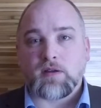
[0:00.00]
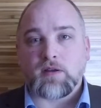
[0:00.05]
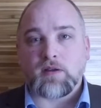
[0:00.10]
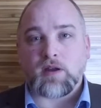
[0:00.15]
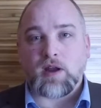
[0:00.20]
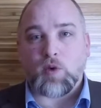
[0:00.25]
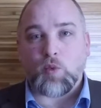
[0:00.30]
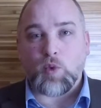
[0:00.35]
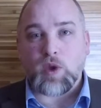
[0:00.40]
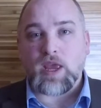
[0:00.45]

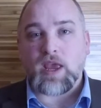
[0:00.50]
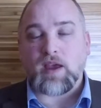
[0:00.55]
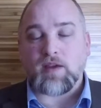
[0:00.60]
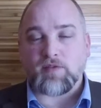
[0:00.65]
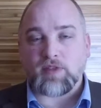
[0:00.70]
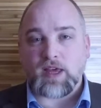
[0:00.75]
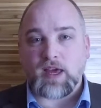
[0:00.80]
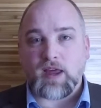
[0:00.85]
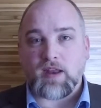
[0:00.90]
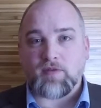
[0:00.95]
Now, we have
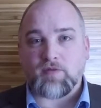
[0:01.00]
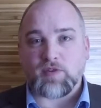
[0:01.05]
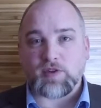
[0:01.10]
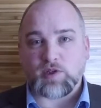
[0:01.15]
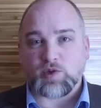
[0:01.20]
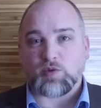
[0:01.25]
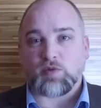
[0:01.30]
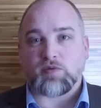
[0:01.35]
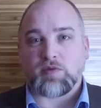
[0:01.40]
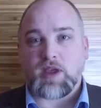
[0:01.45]
that
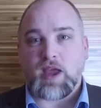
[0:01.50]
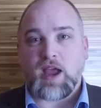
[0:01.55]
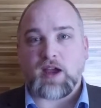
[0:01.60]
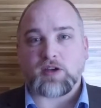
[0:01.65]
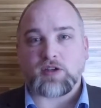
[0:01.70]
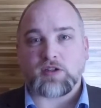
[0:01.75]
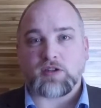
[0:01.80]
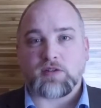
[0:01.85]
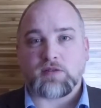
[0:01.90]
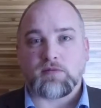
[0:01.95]
visceral
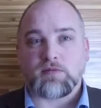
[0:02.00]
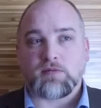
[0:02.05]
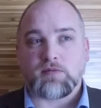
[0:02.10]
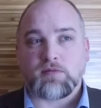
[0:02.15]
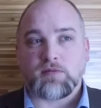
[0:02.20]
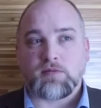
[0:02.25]
reaction